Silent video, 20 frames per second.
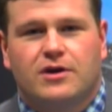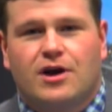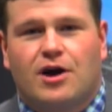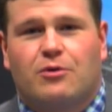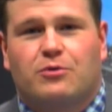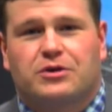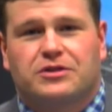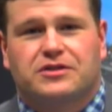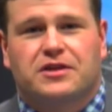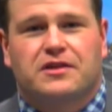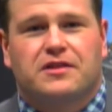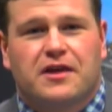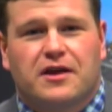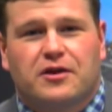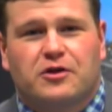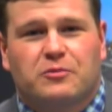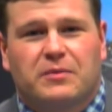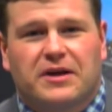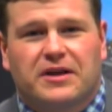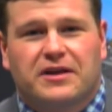I want to say thank
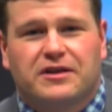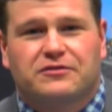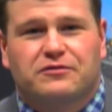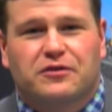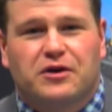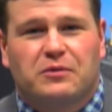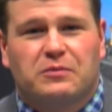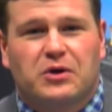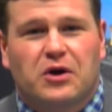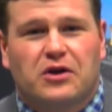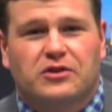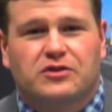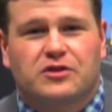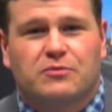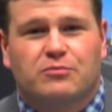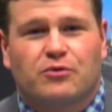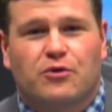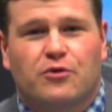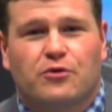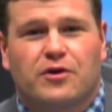you to my guests for coming on to the
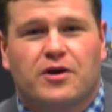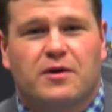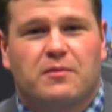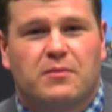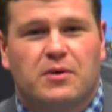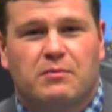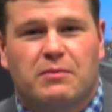program,